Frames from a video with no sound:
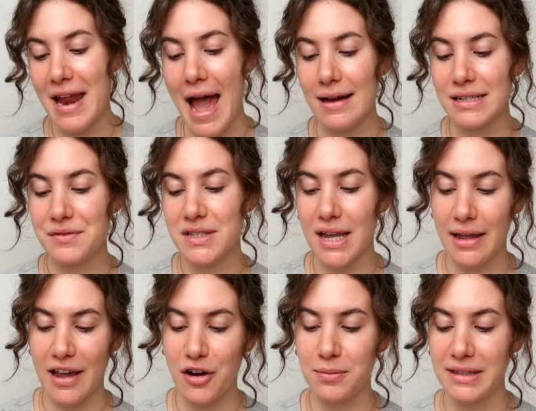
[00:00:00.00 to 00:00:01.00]
and active
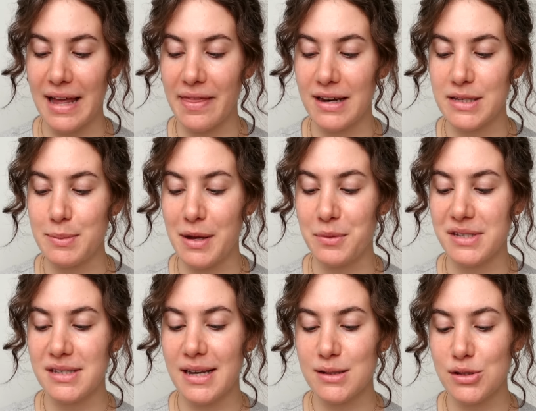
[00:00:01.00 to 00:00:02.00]
skincare blend that is made with
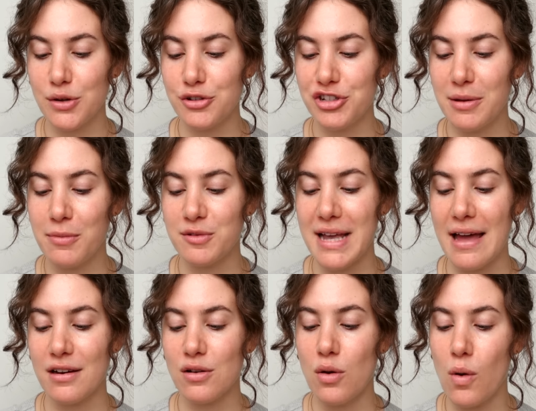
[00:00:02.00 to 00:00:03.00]
six nourishing
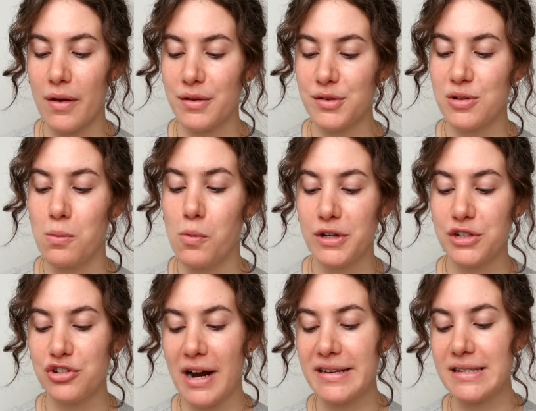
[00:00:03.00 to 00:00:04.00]
botanical oils to
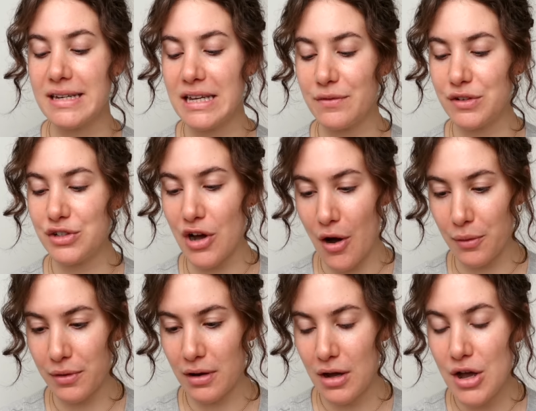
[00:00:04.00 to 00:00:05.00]
moisturize and even
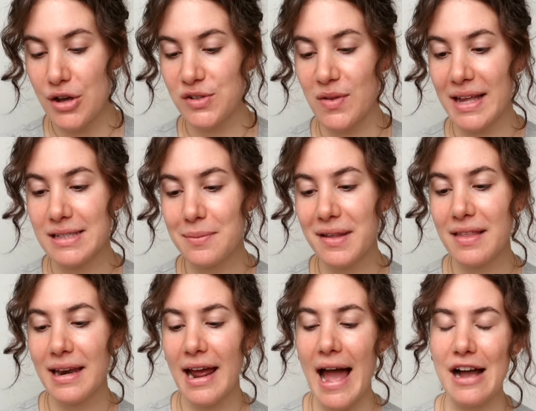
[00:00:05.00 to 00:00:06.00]
tone. So that's something
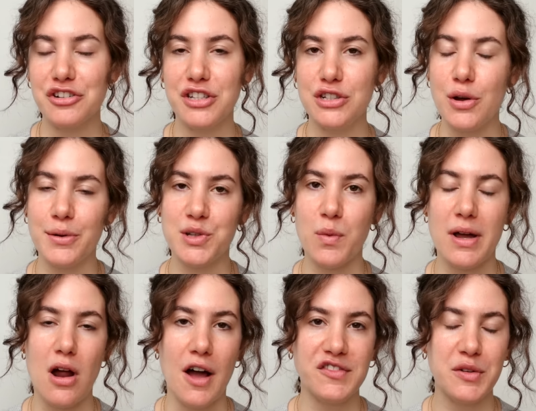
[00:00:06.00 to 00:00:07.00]
that I actually notice quite
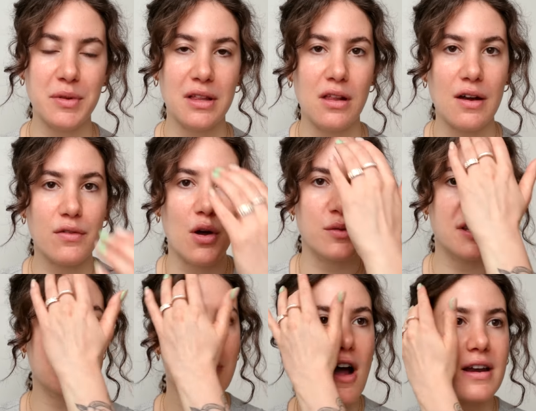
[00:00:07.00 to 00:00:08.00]
often with a lot of
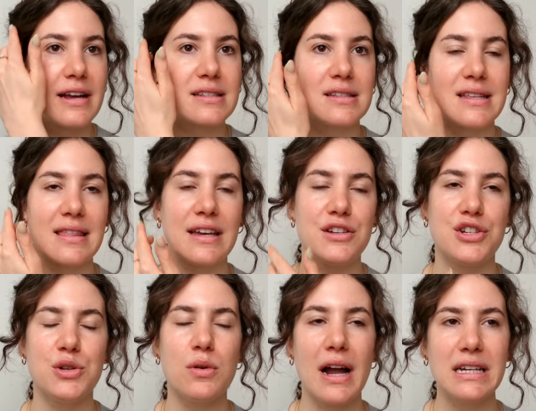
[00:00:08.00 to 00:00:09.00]
Kosas products, is that they
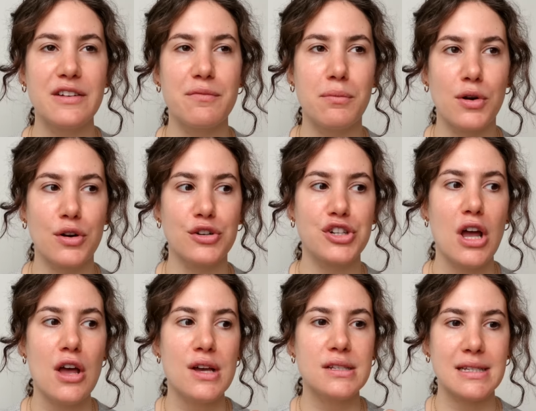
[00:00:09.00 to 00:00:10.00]
do kind of merge
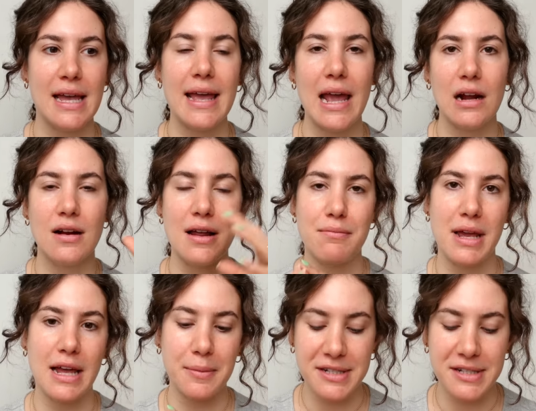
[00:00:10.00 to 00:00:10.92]
skincare and makeup